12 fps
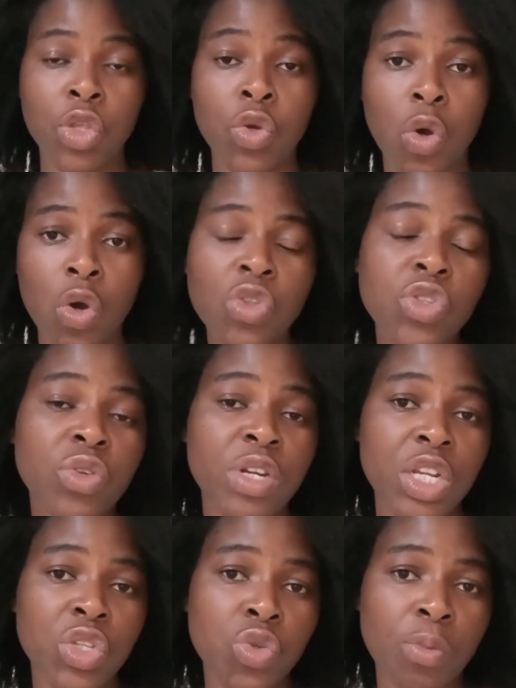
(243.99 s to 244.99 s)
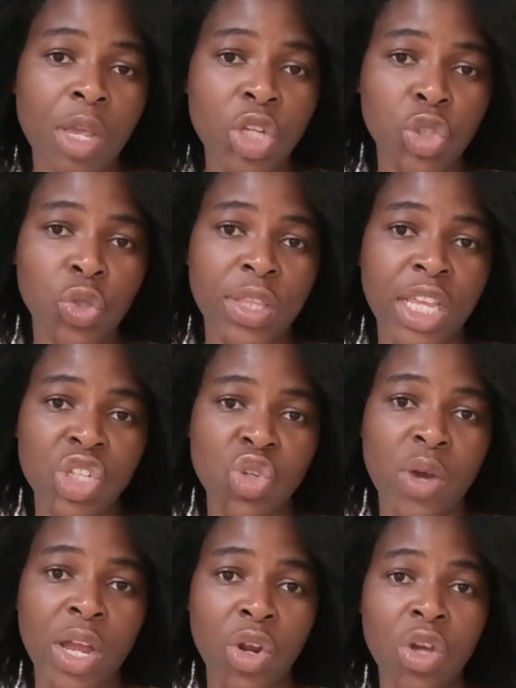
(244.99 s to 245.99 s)
you also need to make sure that
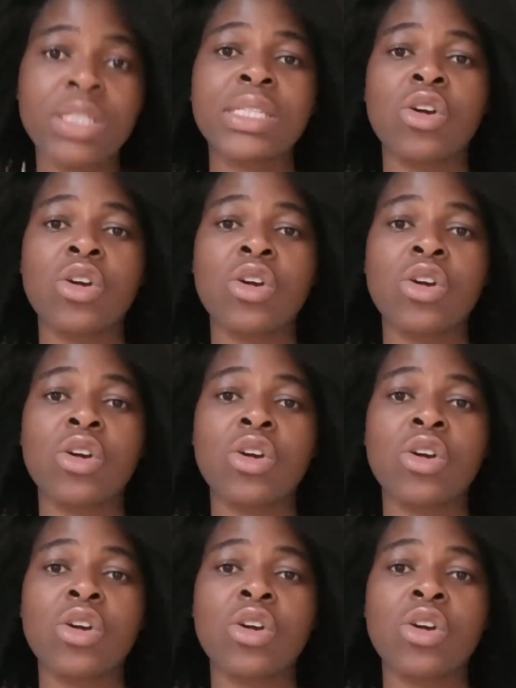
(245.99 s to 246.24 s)
you are not